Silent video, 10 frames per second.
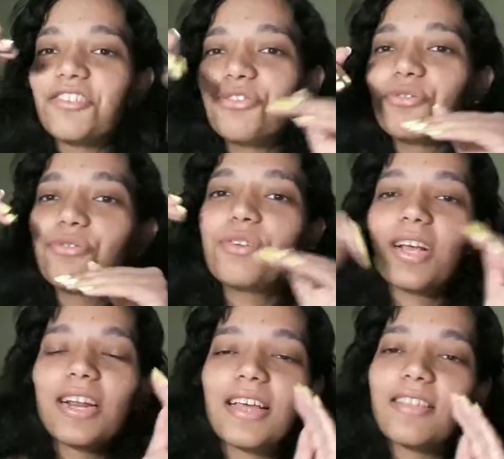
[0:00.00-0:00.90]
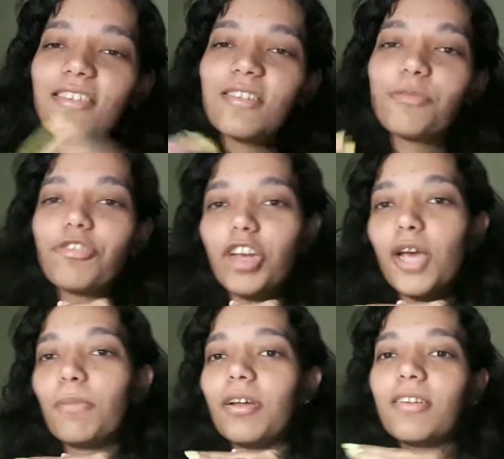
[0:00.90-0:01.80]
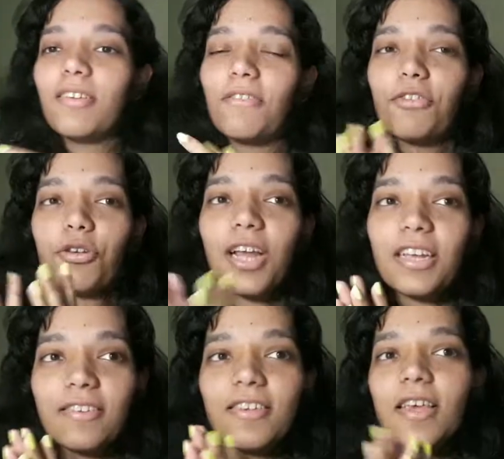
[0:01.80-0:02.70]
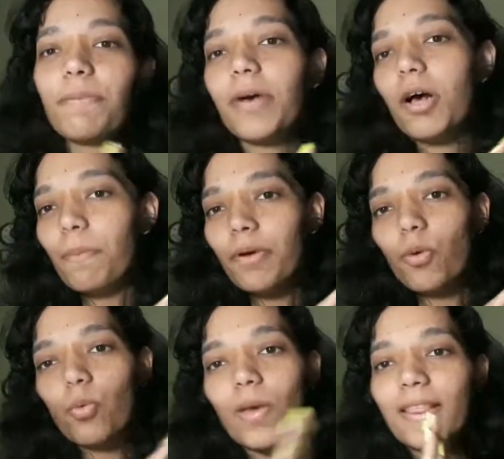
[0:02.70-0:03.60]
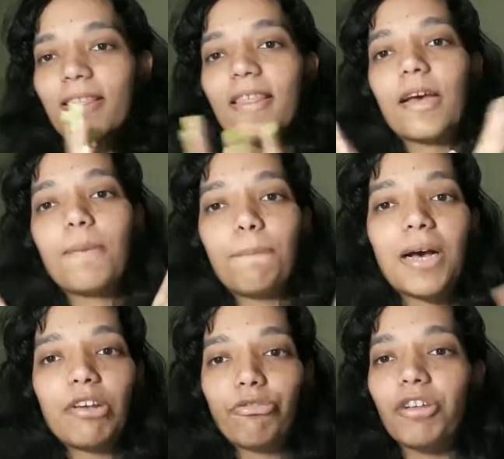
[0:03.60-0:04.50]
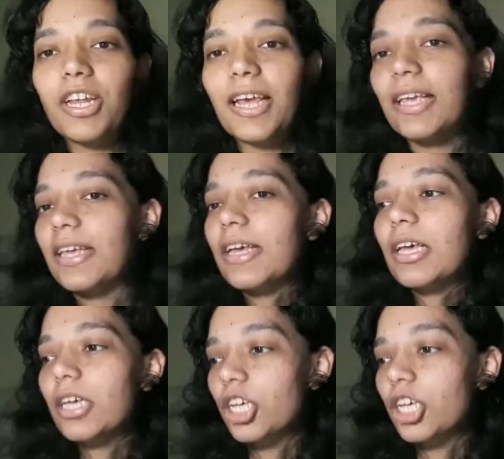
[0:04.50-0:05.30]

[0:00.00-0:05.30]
to click the subscribe button if you'd like to keep up with my reading